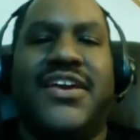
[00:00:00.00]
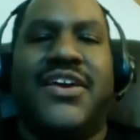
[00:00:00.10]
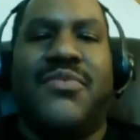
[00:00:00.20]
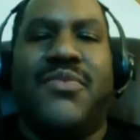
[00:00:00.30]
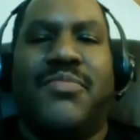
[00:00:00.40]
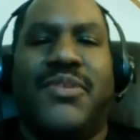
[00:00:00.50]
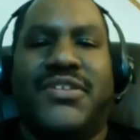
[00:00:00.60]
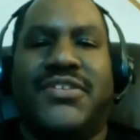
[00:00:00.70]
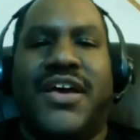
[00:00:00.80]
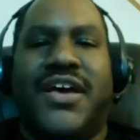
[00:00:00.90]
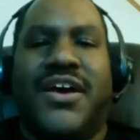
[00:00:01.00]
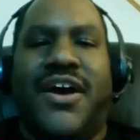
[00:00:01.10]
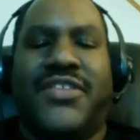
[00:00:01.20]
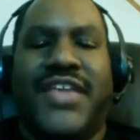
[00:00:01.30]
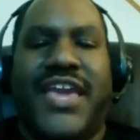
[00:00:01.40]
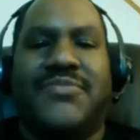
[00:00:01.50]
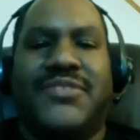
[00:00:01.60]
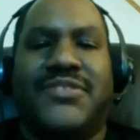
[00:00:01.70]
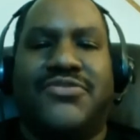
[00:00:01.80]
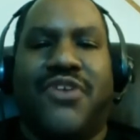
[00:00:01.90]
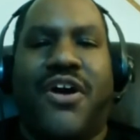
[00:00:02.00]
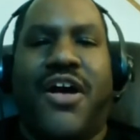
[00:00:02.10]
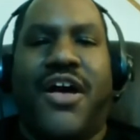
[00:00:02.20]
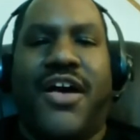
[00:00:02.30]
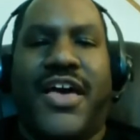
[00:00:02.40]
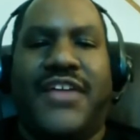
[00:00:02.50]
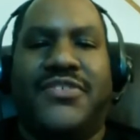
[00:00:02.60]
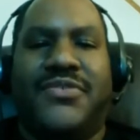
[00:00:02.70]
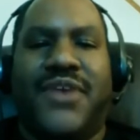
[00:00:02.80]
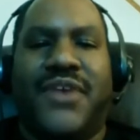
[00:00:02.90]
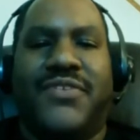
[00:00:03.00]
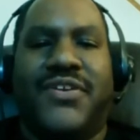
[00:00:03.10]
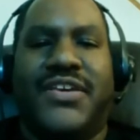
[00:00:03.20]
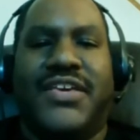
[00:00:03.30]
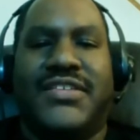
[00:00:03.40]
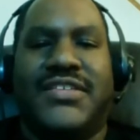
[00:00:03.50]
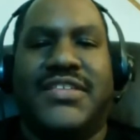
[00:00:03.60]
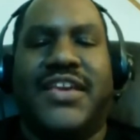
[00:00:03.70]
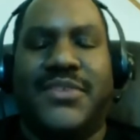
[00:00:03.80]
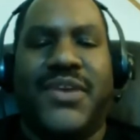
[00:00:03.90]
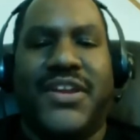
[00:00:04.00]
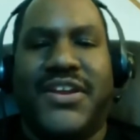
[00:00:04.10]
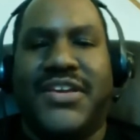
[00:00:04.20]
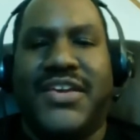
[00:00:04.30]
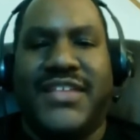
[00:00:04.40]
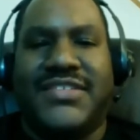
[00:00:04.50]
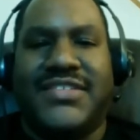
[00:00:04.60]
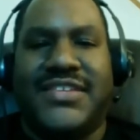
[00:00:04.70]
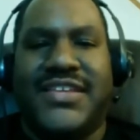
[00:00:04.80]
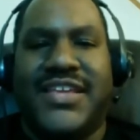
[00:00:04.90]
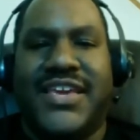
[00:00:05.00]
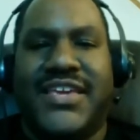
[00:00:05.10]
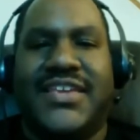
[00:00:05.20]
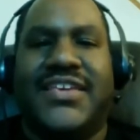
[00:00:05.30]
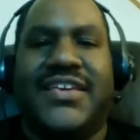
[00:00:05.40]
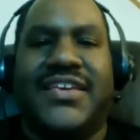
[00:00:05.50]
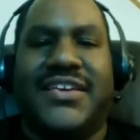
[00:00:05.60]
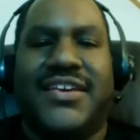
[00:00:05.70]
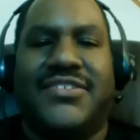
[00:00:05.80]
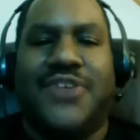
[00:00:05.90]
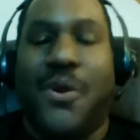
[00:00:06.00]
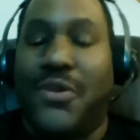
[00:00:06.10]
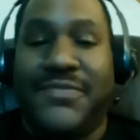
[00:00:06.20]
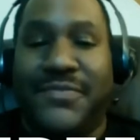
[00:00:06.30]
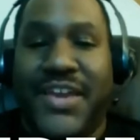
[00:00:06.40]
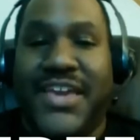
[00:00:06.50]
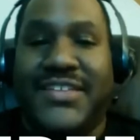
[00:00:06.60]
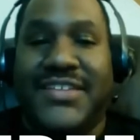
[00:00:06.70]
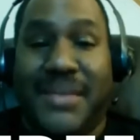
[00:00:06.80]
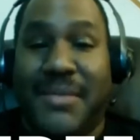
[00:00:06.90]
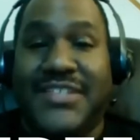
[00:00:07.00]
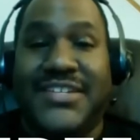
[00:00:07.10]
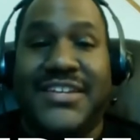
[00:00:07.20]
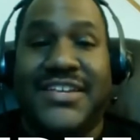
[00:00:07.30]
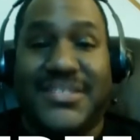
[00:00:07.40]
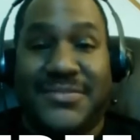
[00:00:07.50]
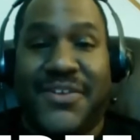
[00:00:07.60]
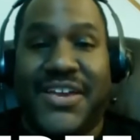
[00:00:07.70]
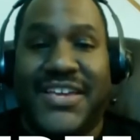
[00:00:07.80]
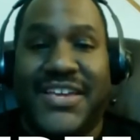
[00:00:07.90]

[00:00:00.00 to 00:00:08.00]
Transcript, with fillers: We'll put uh, all the names in a draw, and whoever is the lucky winner gets the C D. Totally free. Did I mention it's free?